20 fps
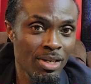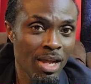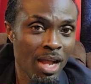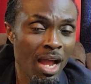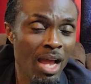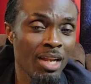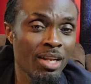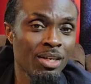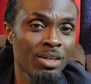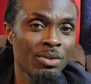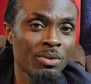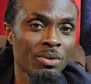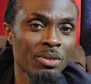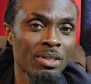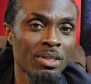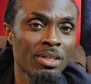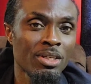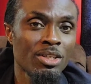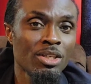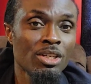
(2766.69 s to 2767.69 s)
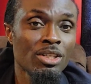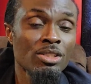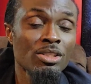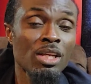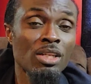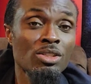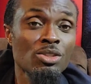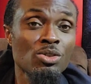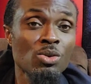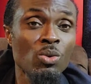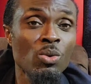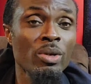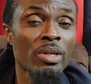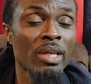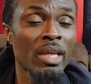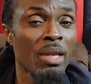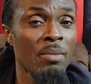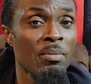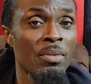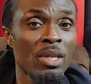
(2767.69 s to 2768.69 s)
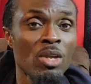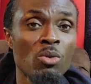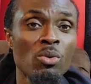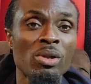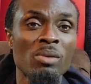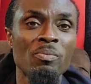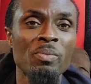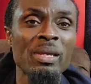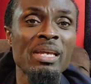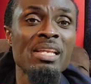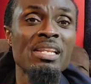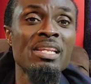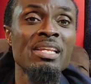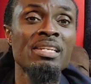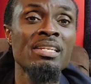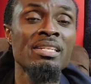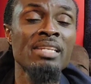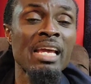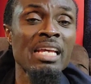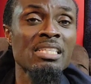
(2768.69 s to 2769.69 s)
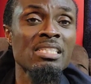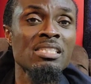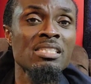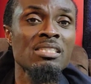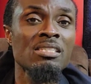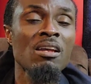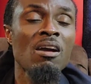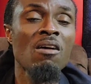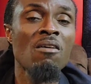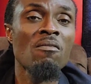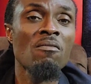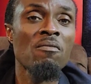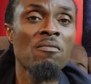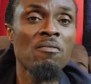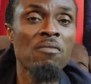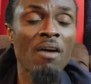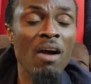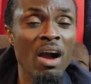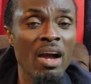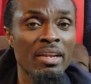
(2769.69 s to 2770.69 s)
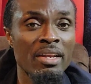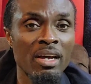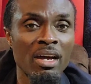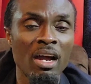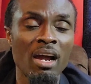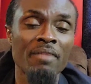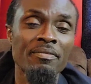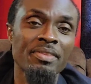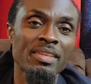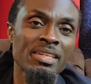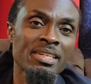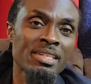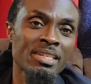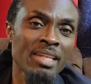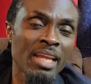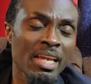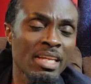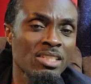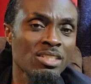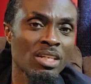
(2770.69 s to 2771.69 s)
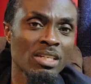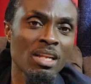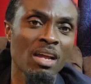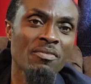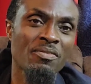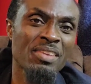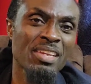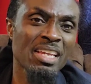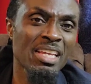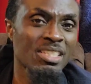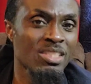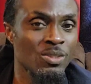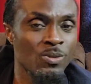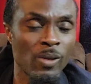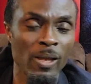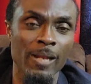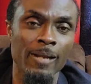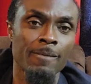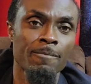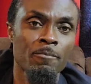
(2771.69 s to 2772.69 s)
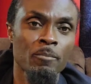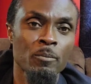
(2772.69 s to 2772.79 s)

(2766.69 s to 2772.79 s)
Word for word: Hallelujah. That through him he will be the next father of the nation of Israel